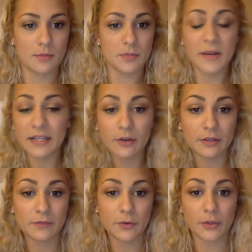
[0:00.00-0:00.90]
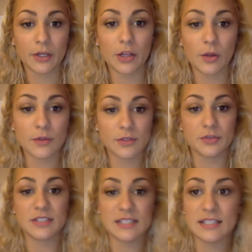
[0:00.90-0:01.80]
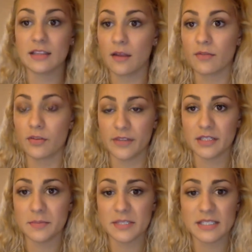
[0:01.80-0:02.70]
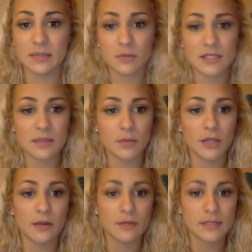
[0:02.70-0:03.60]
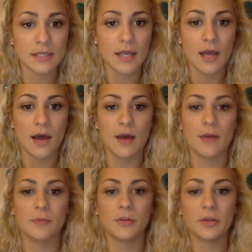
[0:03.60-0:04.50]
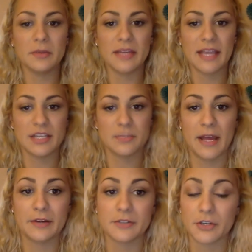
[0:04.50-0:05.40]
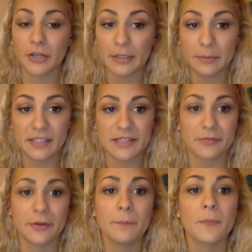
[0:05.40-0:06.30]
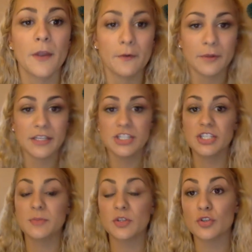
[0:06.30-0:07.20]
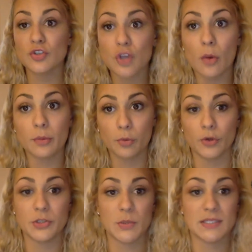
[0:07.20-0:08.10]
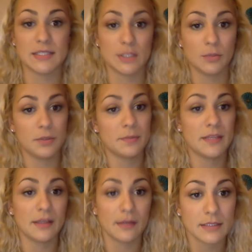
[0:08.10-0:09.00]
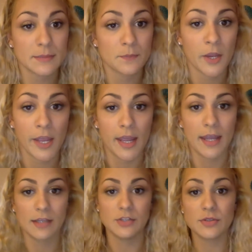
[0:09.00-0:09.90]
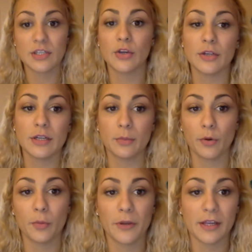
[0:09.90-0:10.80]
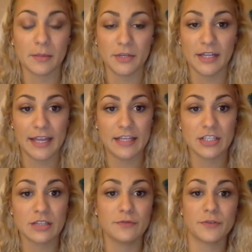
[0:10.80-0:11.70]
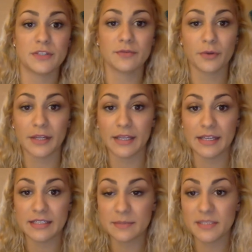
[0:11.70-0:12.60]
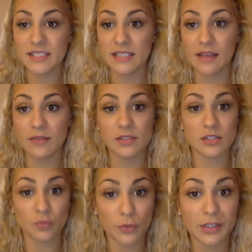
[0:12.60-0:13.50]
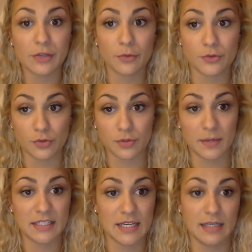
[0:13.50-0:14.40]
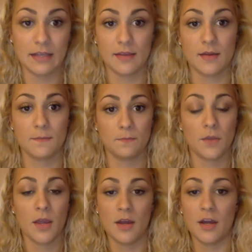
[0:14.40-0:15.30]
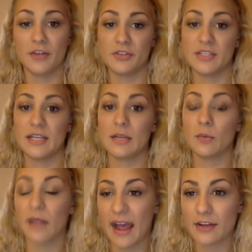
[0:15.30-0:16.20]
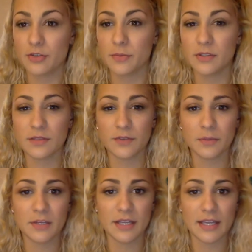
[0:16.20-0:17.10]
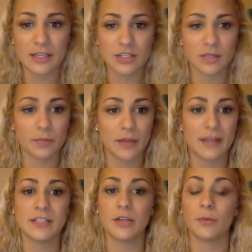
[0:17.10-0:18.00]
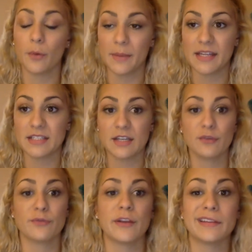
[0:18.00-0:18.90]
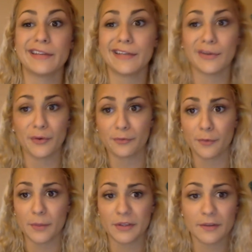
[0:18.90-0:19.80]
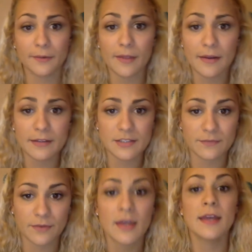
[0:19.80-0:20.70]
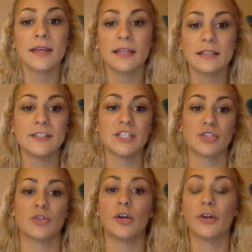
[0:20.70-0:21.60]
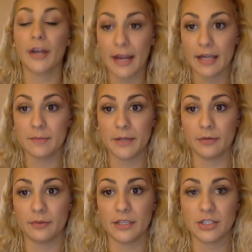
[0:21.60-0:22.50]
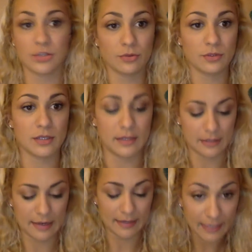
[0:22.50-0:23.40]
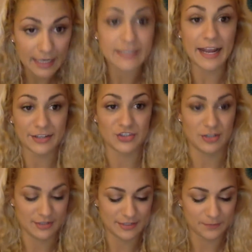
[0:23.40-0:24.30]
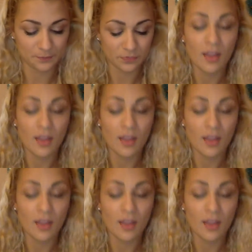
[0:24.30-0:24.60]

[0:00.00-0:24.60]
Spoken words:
Depending on if you're in a close or distant level of intimacy with someone else, your communication patterns are going to be different. Relationships are so important to us as human beings, and using good and appropriate communication for differing intimacy levels is really crucial to maintaining them. Understanding what attributes of communication apply to your romantic, friendly, or familial life can lead to stronger and better relational connections.